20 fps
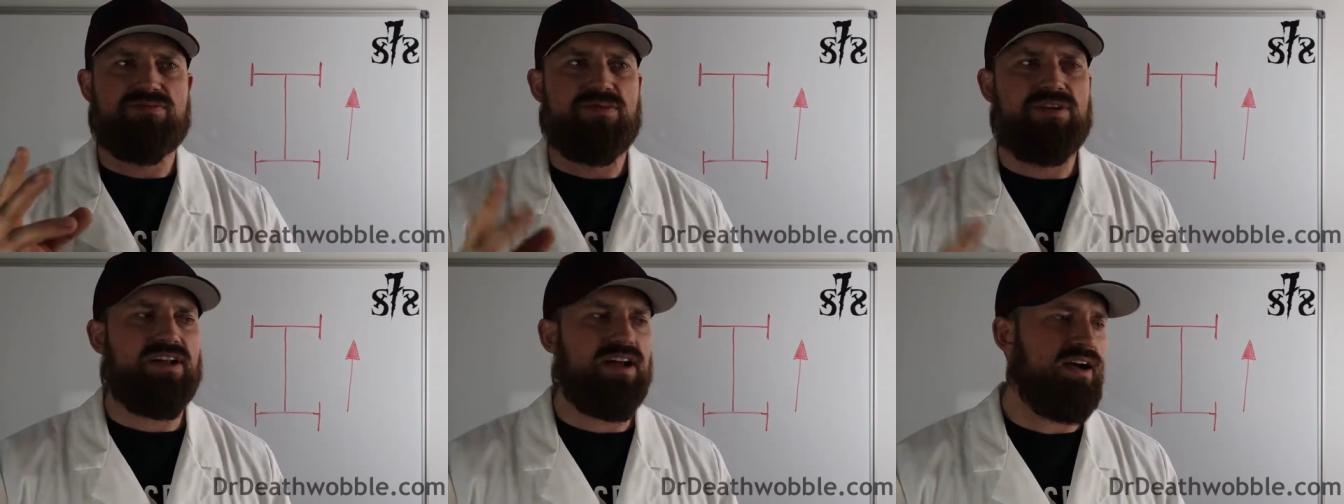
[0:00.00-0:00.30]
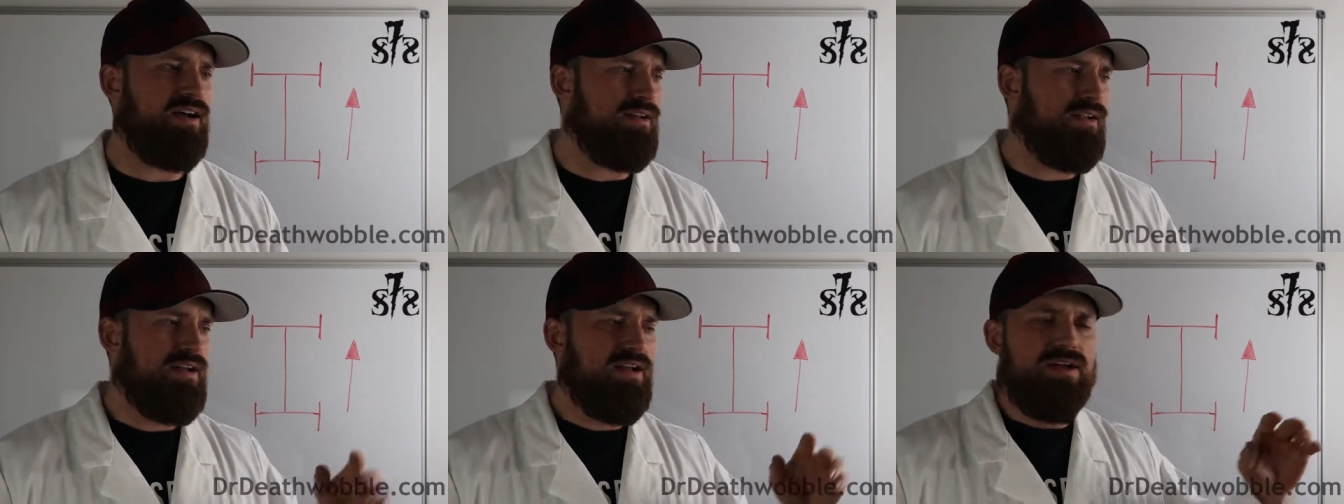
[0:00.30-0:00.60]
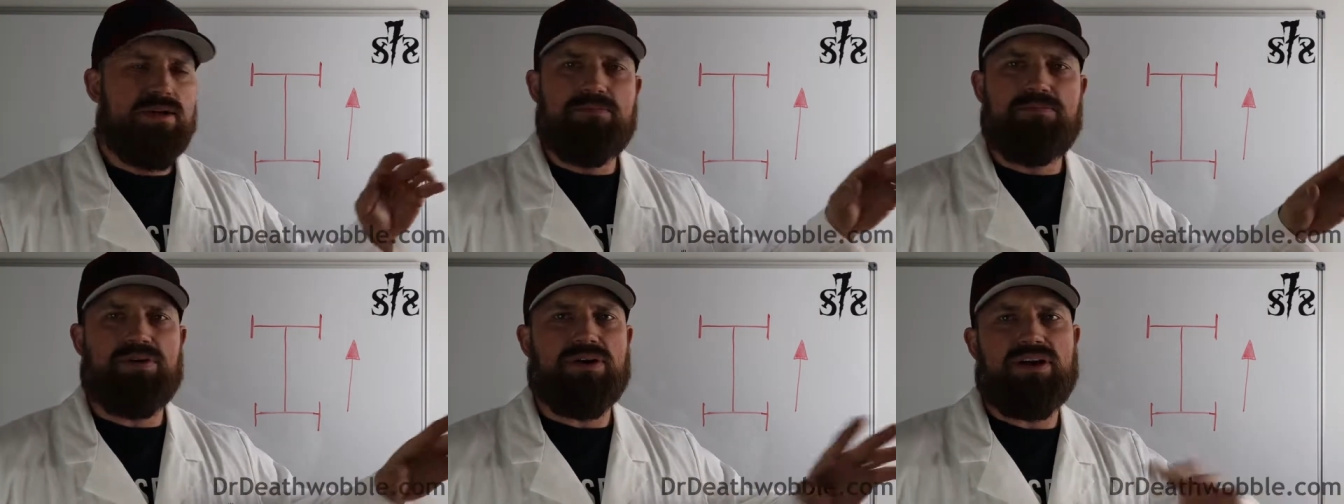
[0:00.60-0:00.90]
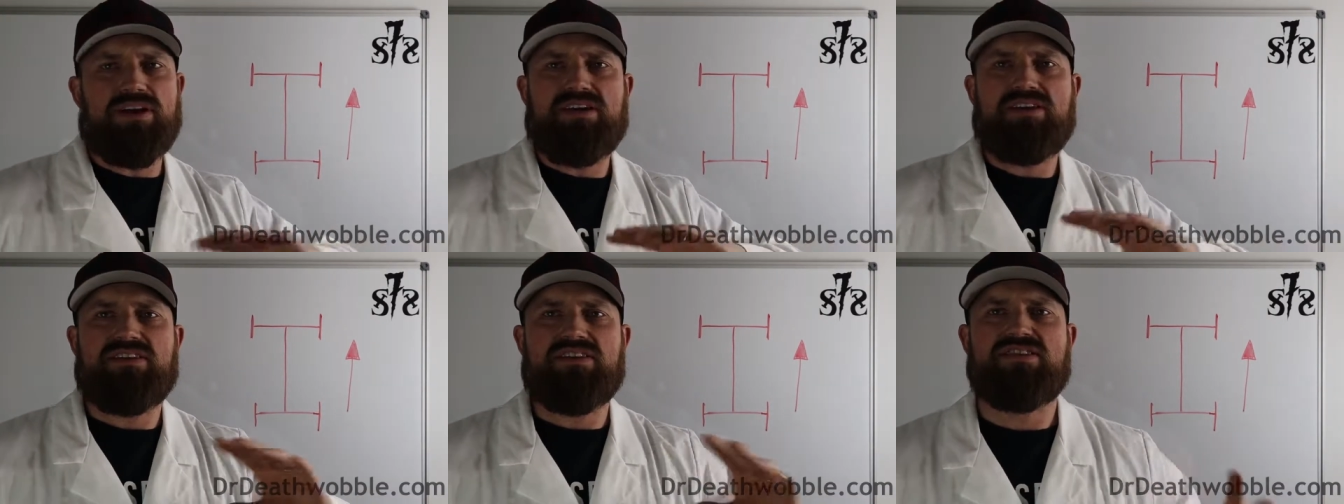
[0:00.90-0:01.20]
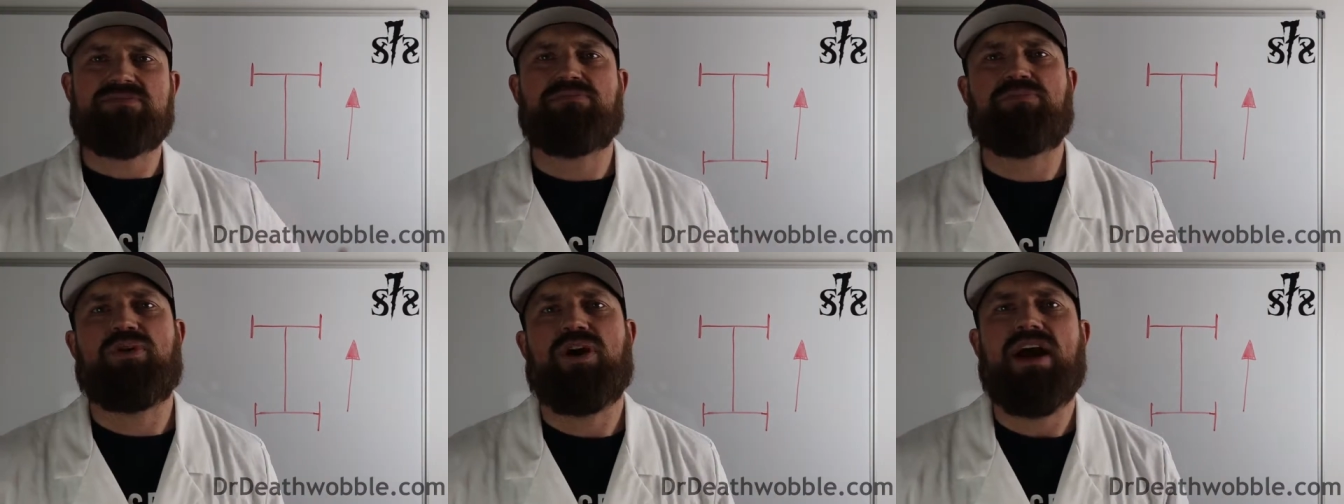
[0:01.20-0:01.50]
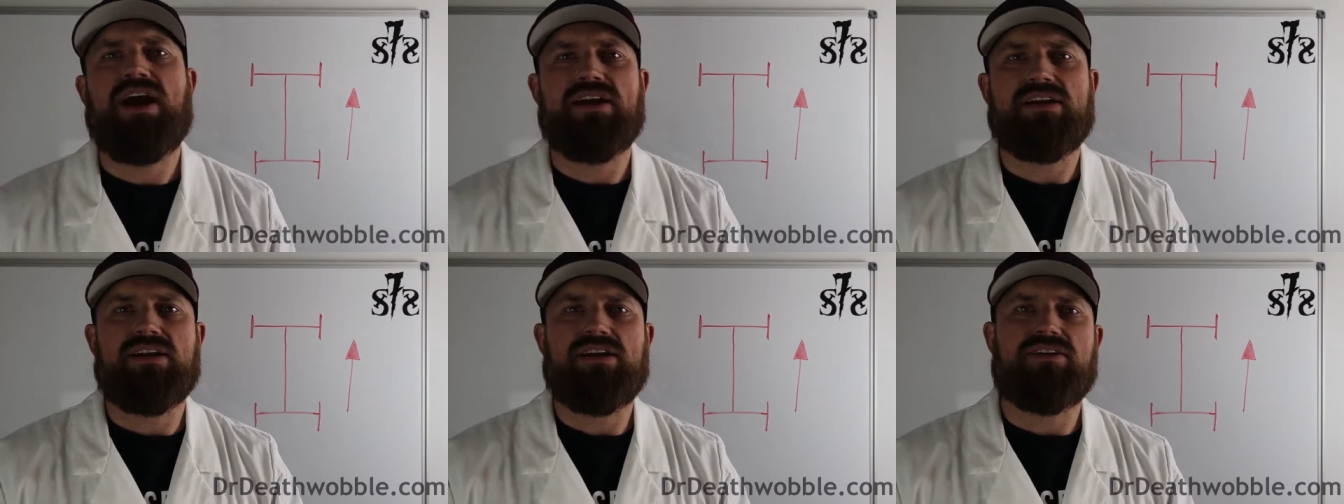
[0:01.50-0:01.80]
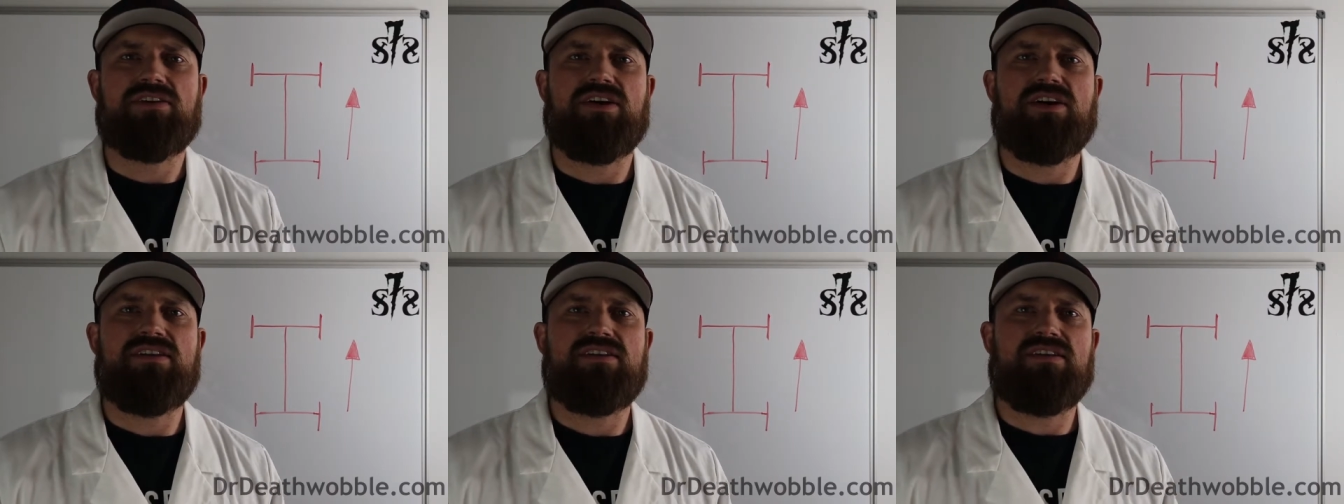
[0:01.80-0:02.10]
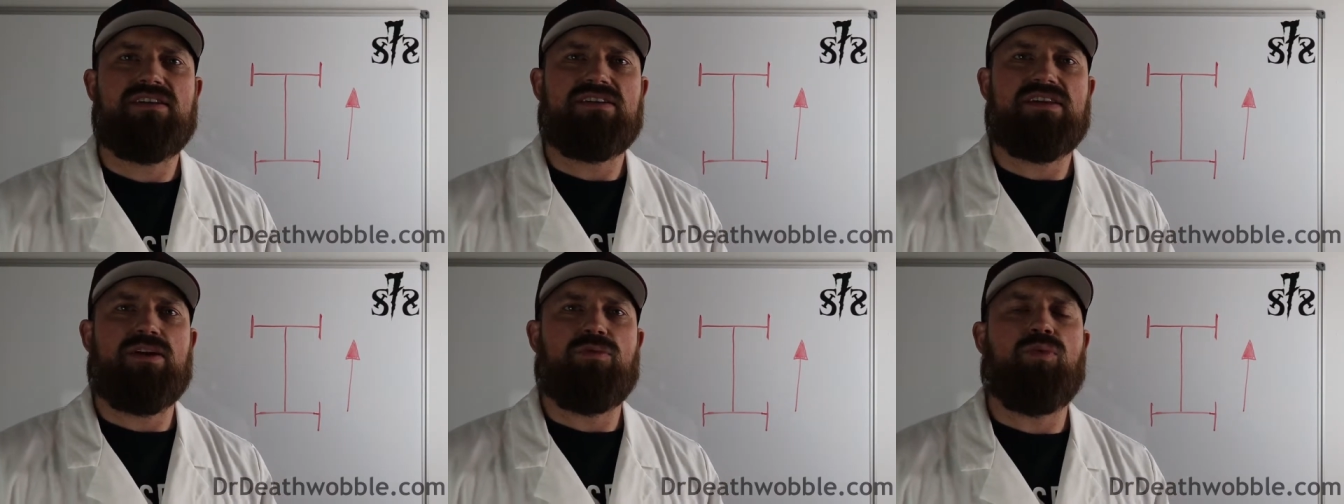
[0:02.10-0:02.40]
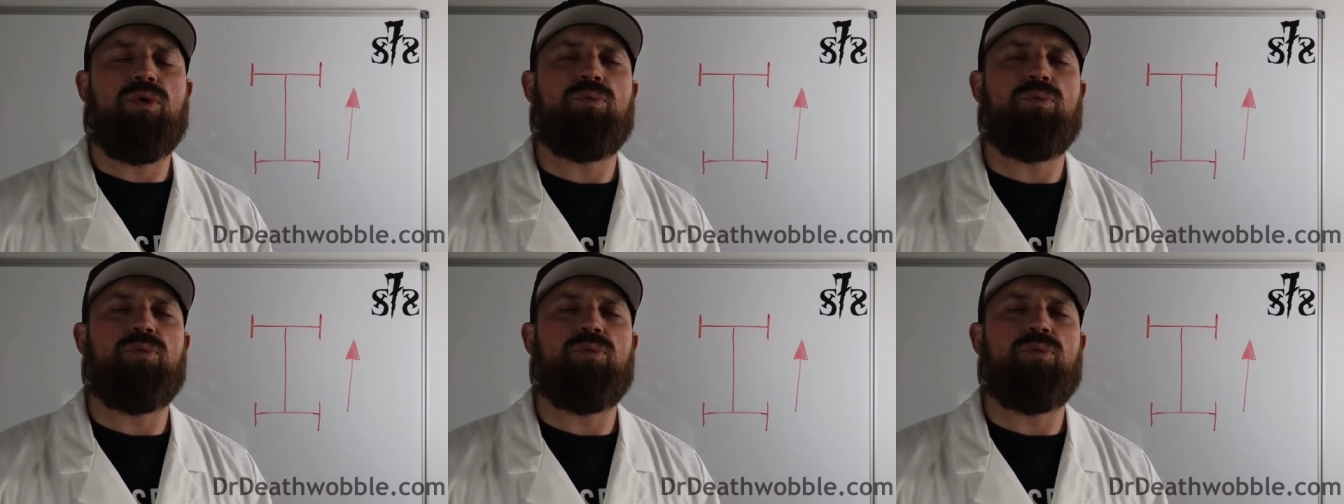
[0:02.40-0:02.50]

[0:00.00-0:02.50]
We got play in this bracket or anything like that.